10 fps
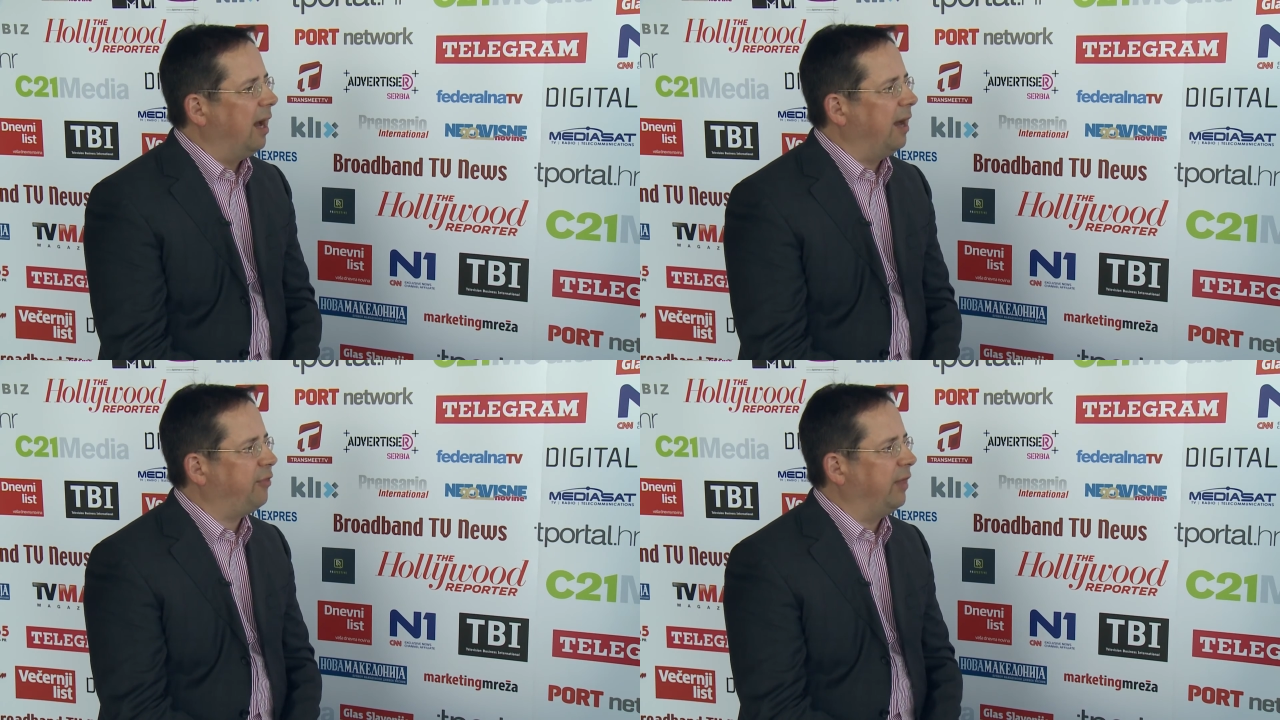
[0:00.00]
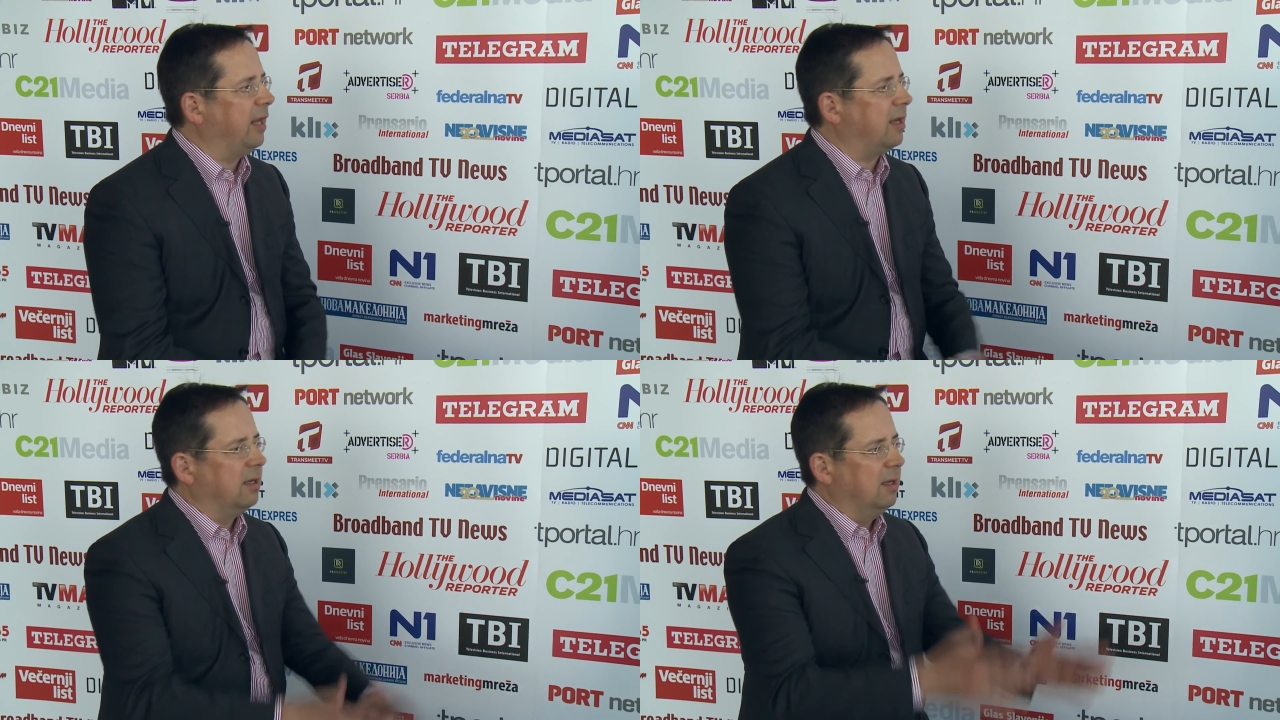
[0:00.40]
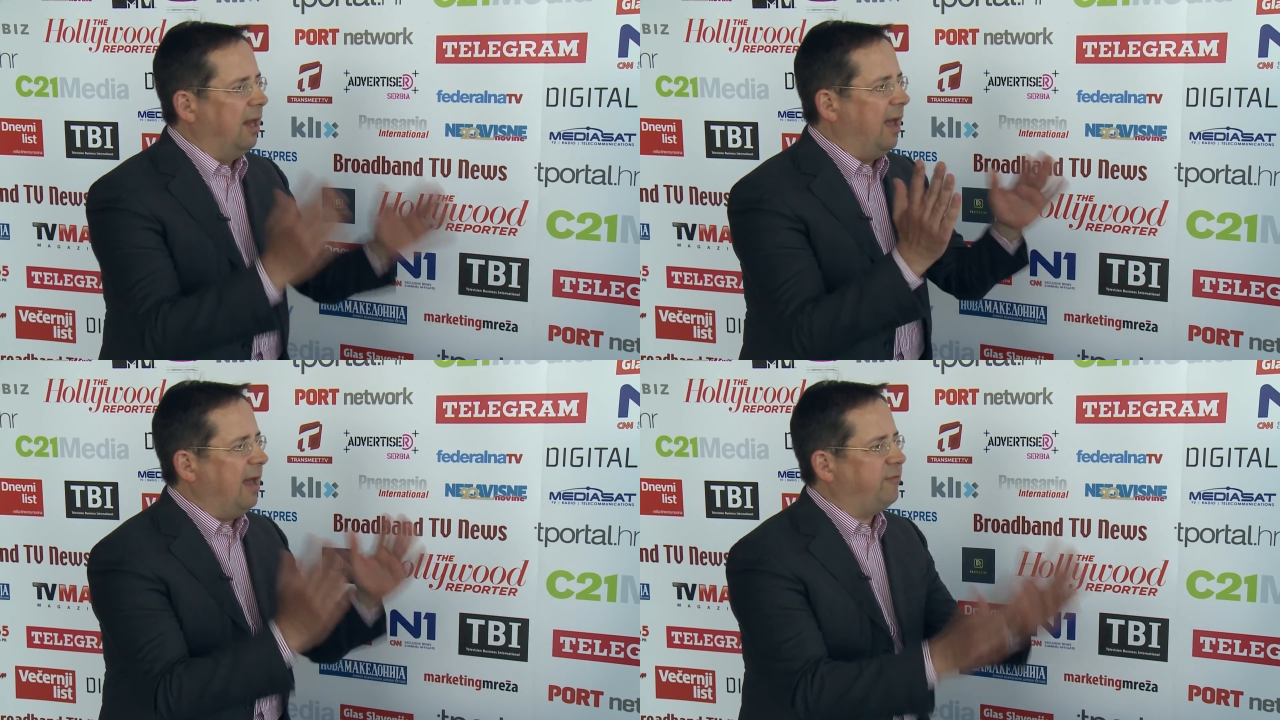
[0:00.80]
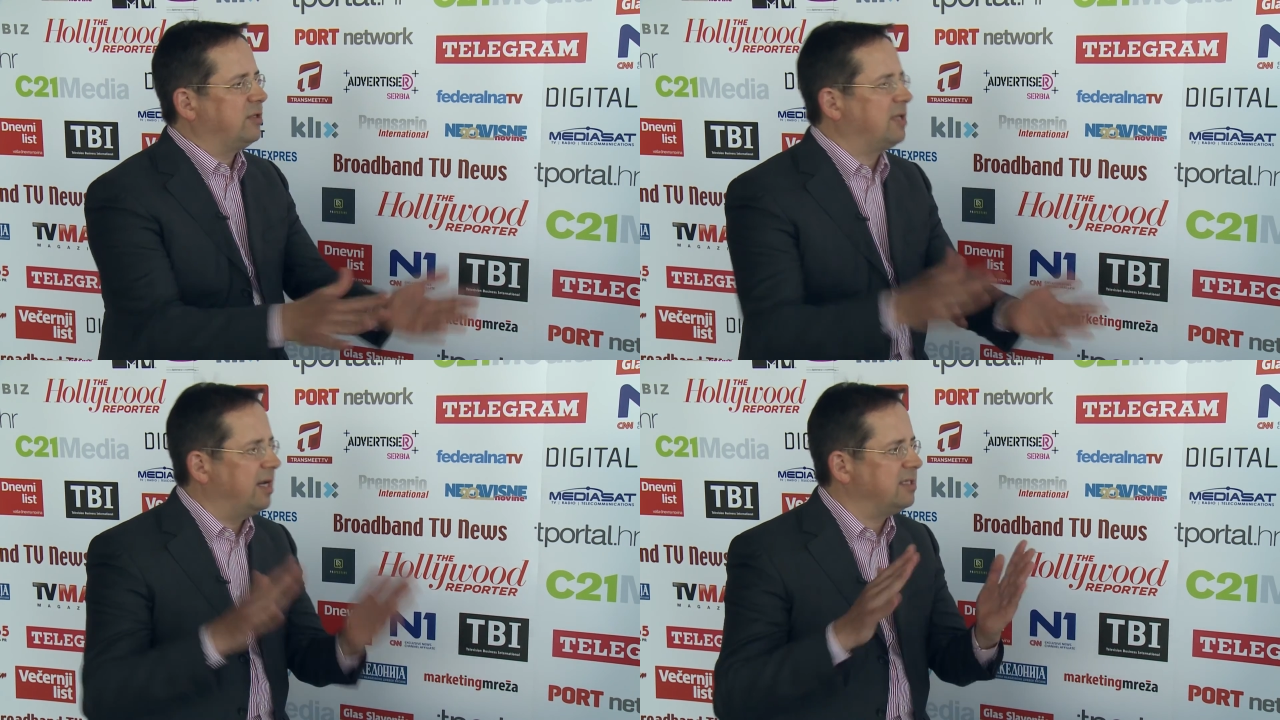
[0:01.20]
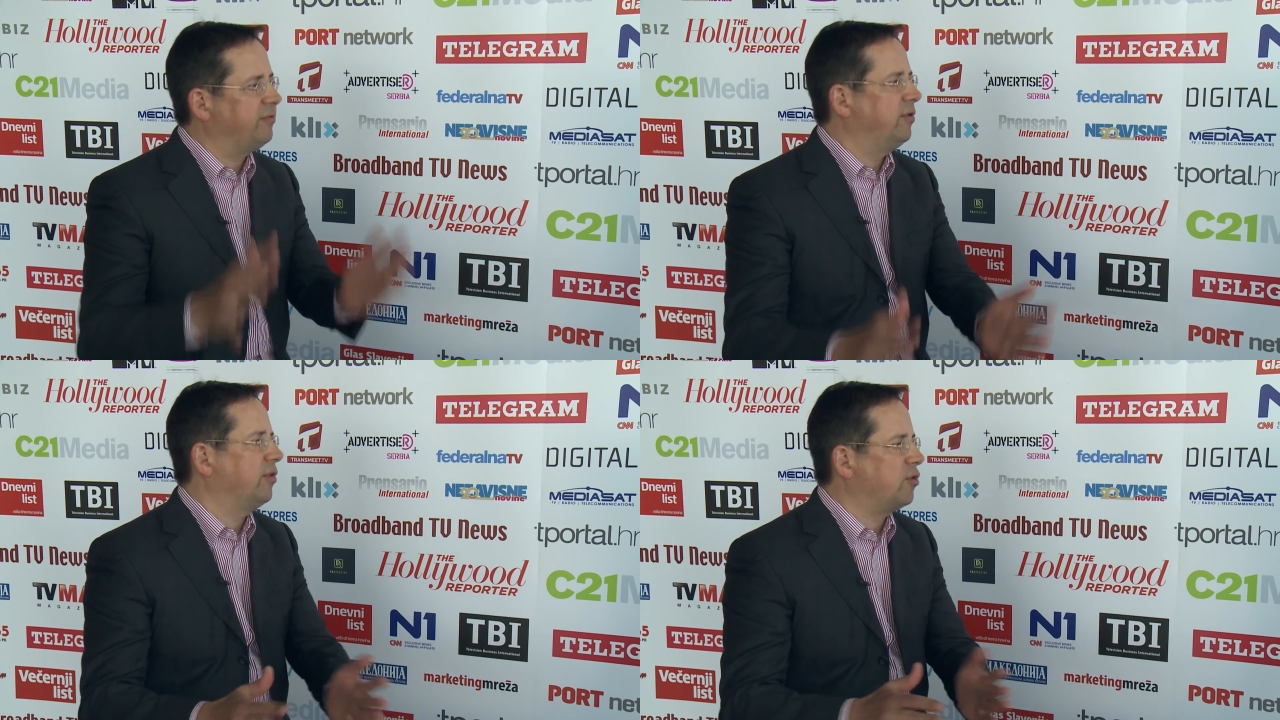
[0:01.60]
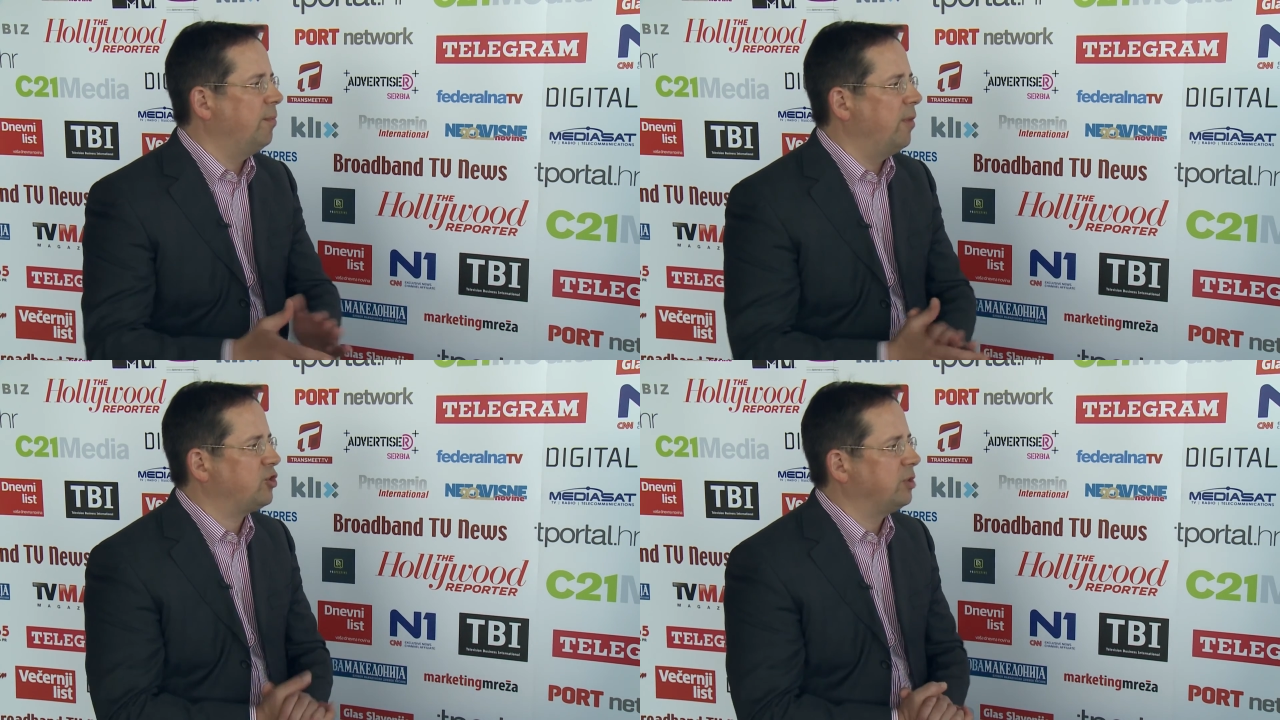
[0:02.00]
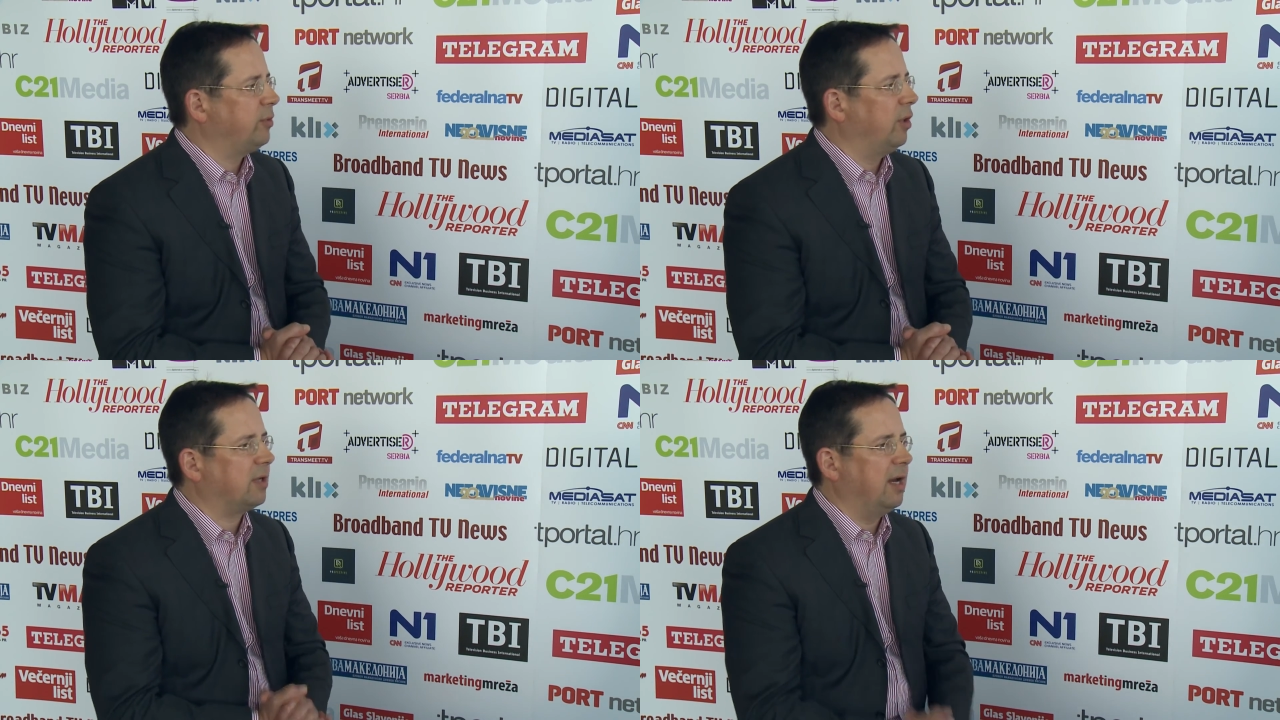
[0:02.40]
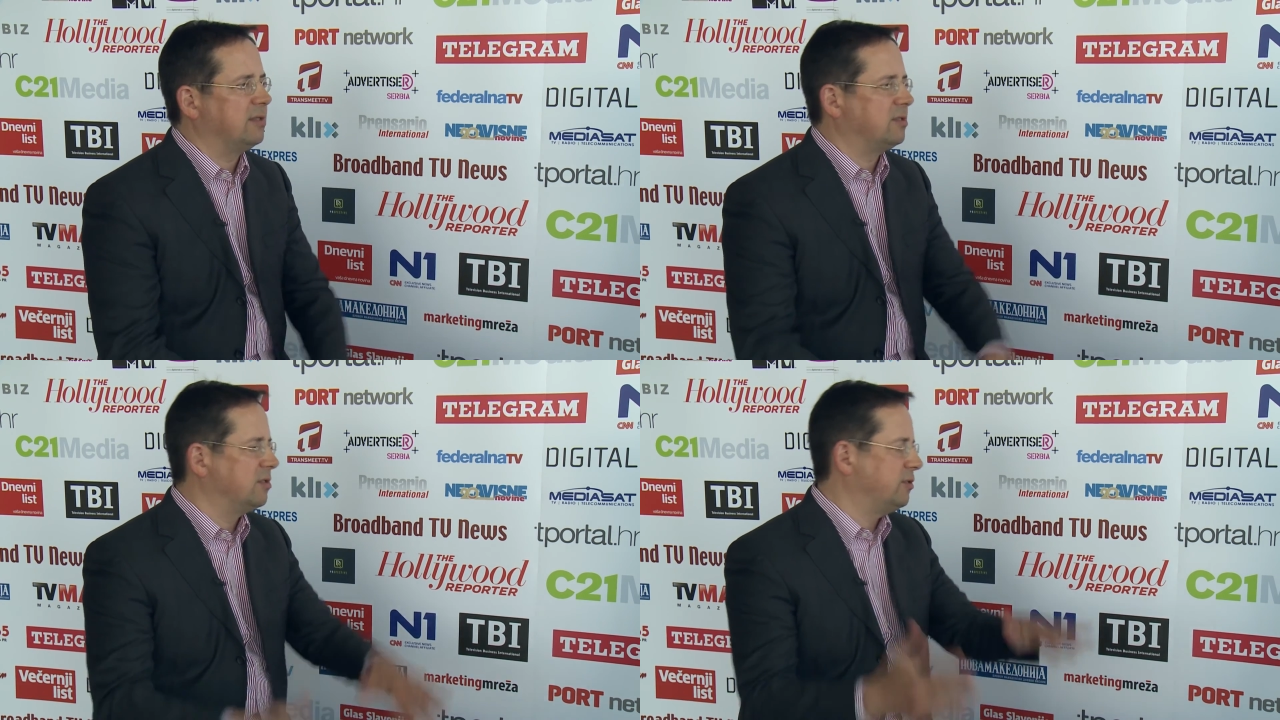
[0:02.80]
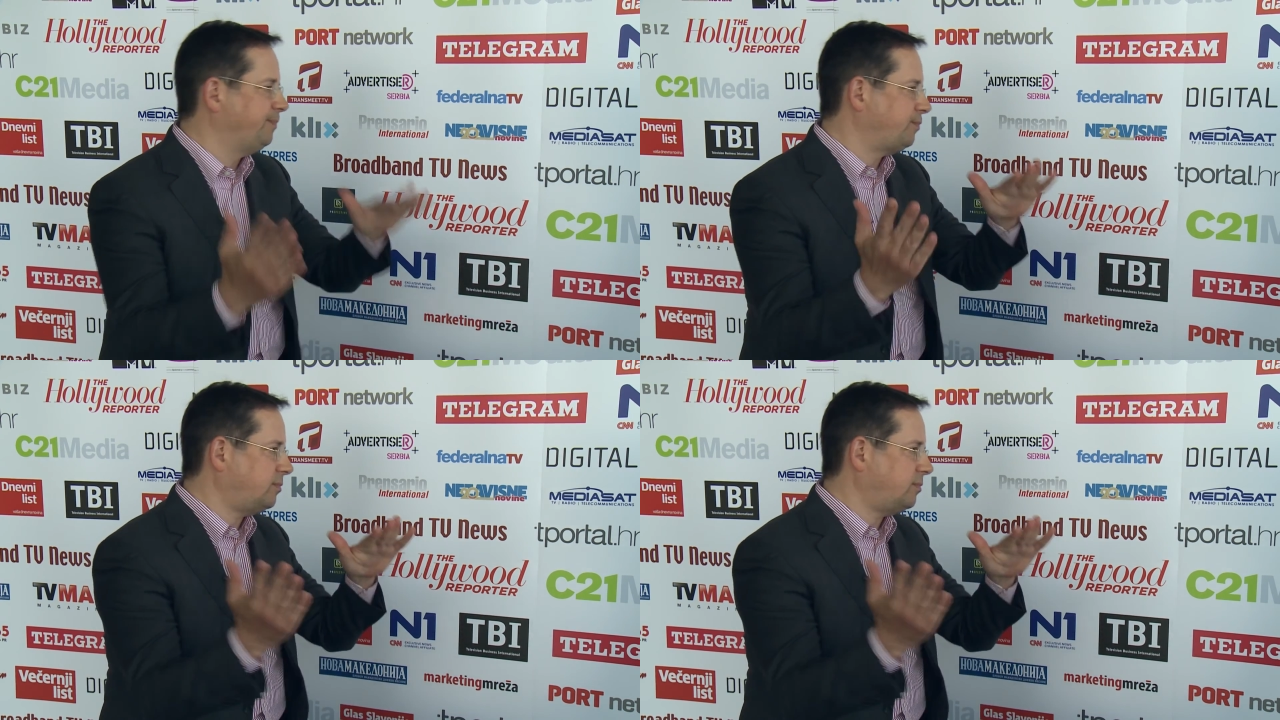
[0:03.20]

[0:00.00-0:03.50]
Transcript: I think advertising for the commercial broadcasters,